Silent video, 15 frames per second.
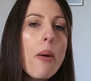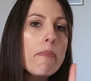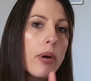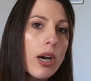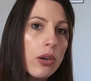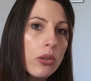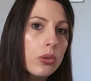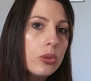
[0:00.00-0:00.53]

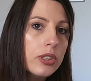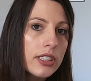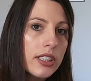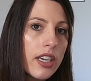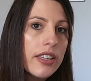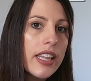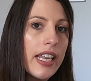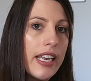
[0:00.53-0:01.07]
but
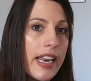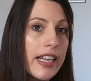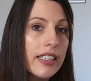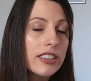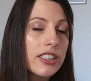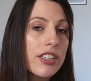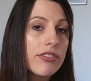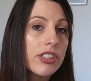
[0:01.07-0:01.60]
also that link
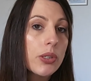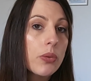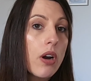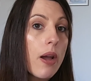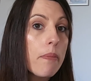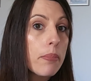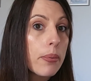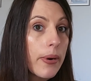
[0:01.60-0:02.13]
to the
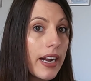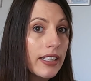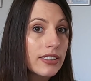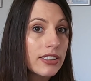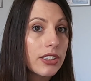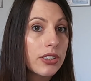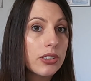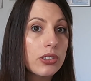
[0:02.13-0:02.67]
required
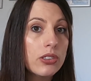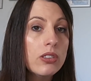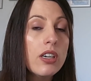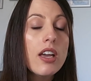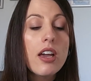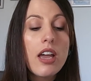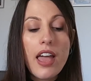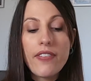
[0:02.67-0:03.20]
practical
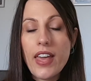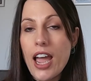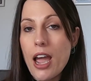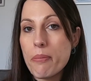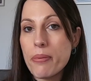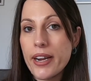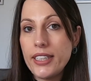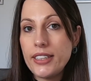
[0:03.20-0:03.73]
and the
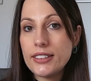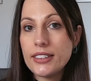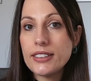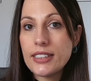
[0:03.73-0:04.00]
apparatus and